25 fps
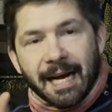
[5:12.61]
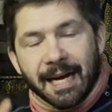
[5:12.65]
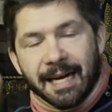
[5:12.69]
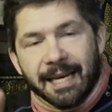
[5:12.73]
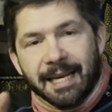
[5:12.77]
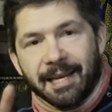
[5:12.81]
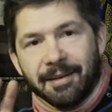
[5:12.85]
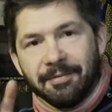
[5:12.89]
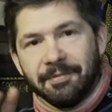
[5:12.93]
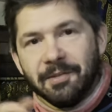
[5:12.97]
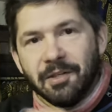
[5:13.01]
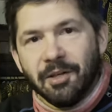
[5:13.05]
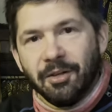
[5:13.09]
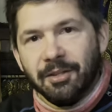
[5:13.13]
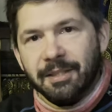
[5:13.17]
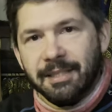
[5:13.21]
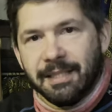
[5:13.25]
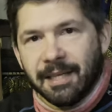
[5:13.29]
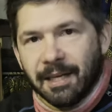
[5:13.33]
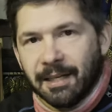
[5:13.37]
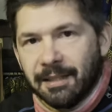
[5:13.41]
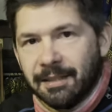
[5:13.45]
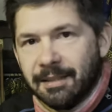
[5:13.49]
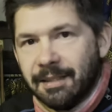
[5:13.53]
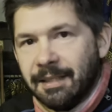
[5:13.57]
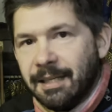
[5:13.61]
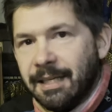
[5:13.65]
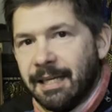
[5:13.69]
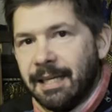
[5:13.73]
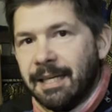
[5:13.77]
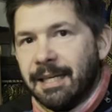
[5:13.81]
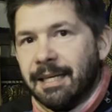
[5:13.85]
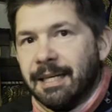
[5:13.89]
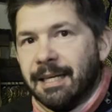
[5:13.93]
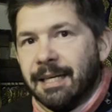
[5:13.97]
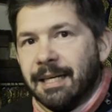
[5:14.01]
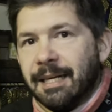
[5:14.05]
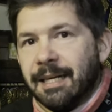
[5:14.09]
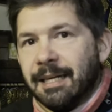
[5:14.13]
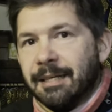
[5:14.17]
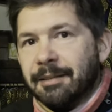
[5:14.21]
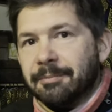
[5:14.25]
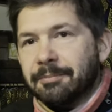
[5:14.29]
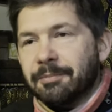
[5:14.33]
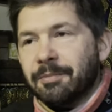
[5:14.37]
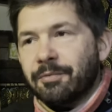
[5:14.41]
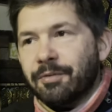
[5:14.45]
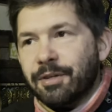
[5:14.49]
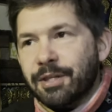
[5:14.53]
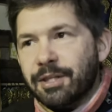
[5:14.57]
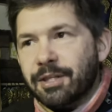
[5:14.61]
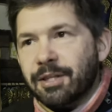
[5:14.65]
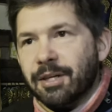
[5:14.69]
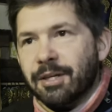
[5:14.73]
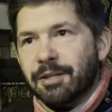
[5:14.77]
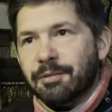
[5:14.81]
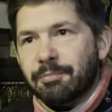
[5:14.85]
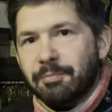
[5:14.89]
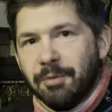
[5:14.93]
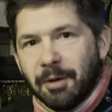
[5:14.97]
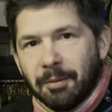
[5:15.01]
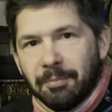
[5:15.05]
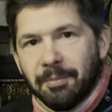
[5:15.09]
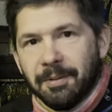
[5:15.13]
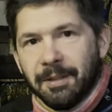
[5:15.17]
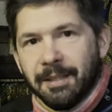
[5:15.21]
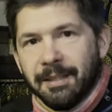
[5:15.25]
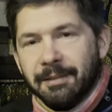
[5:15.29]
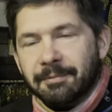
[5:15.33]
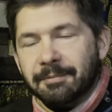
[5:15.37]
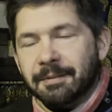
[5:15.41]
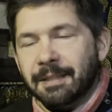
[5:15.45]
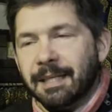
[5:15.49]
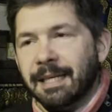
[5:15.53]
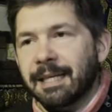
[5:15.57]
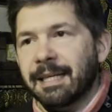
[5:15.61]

I have not done um, research properly,